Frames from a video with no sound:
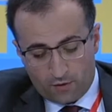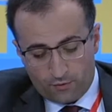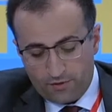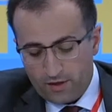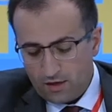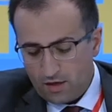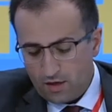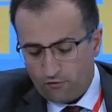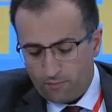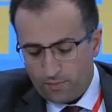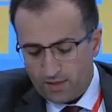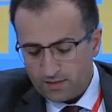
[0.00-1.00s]
Rethinking
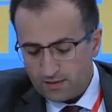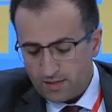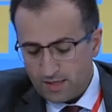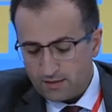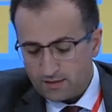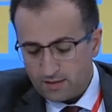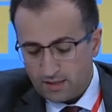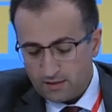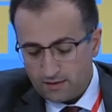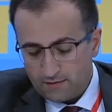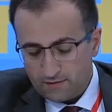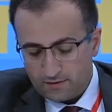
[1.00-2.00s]
of present-day
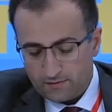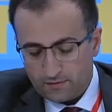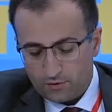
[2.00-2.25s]
incentives